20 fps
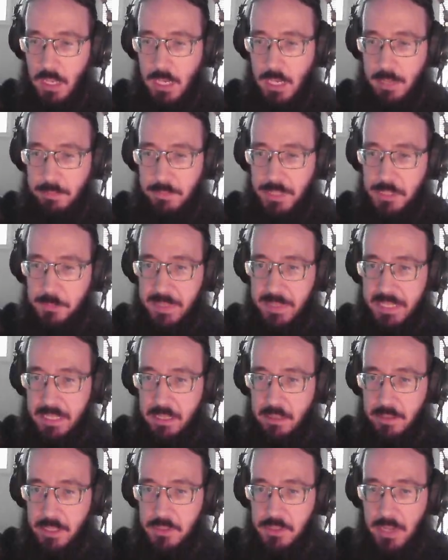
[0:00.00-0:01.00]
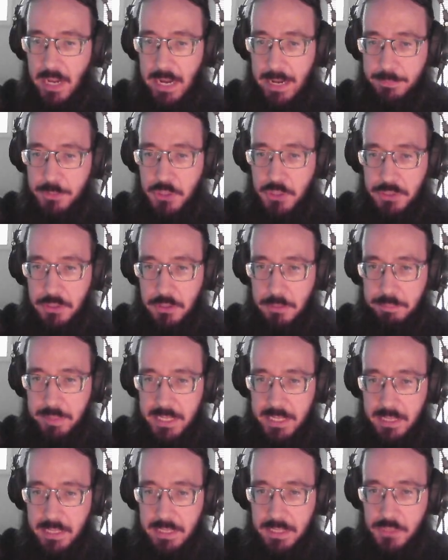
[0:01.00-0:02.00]
This bit here is optional,
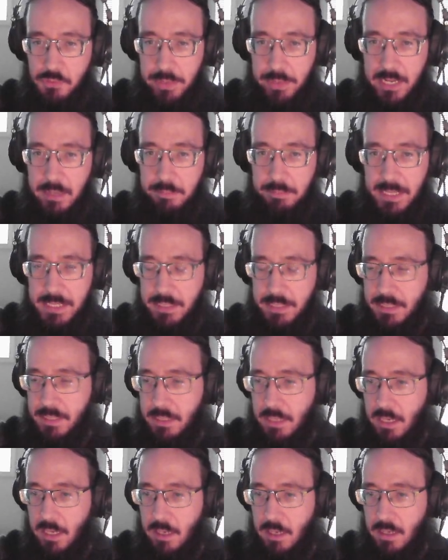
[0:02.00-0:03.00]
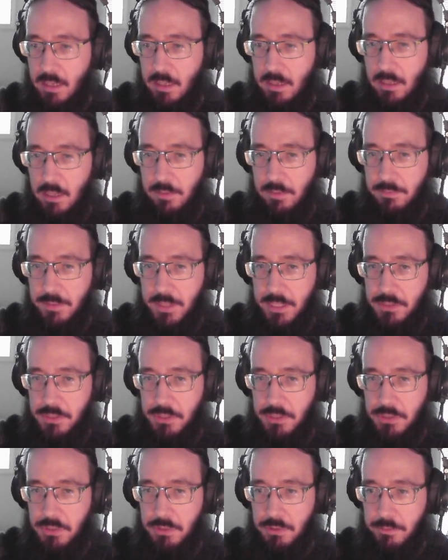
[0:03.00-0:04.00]
but it is recommended if this
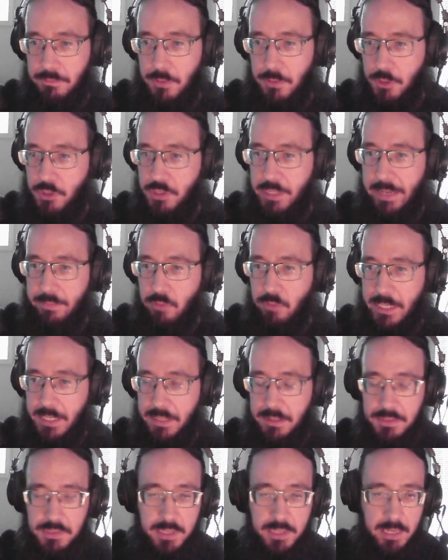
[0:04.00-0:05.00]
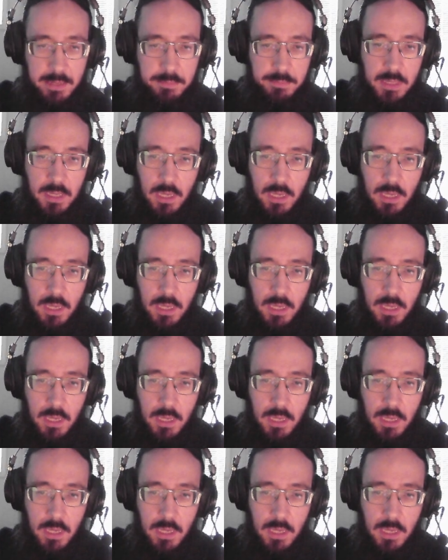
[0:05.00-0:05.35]
is your first time running this game.